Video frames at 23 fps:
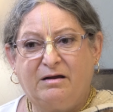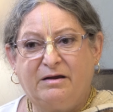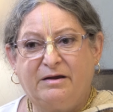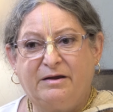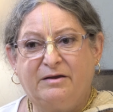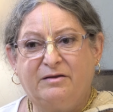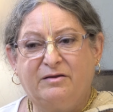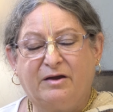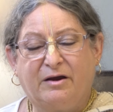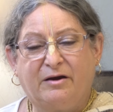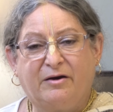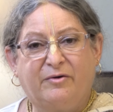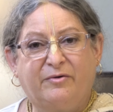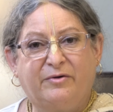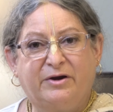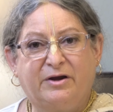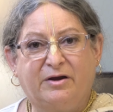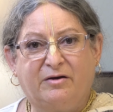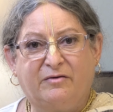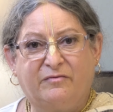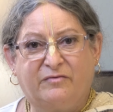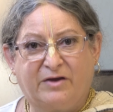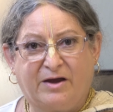in the
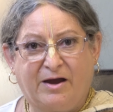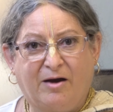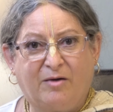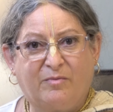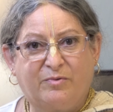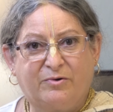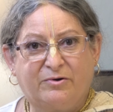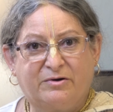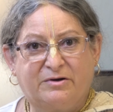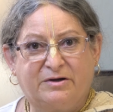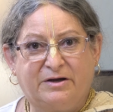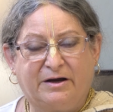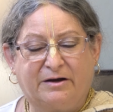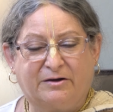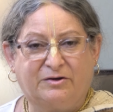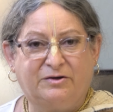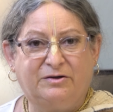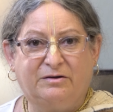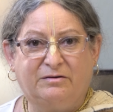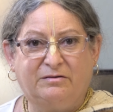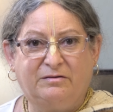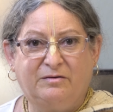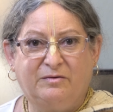area of cow
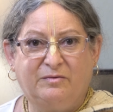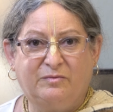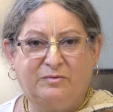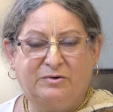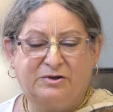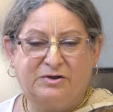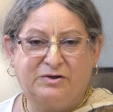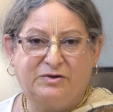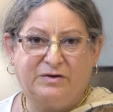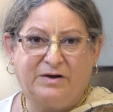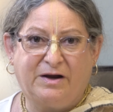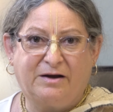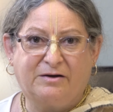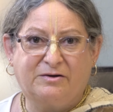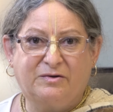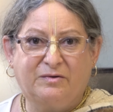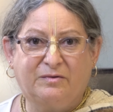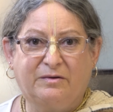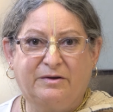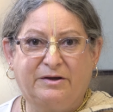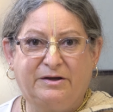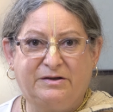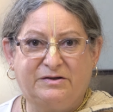protection, which
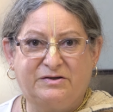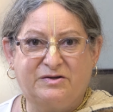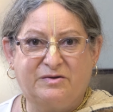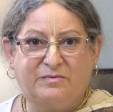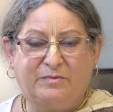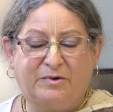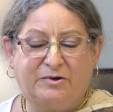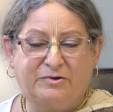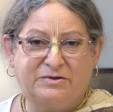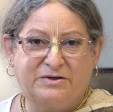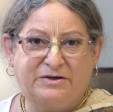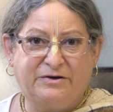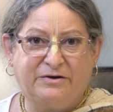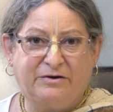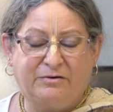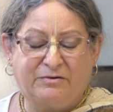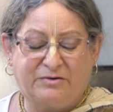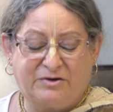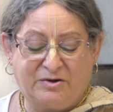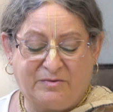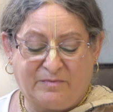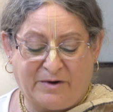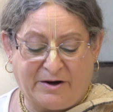actually is the most
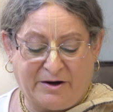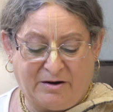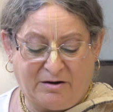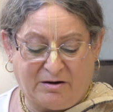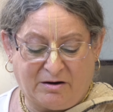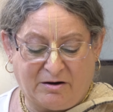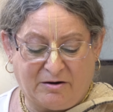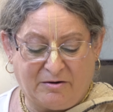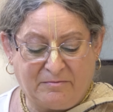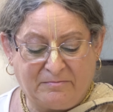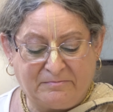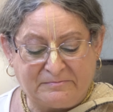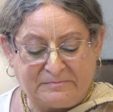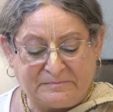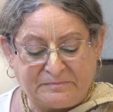dear to my heart.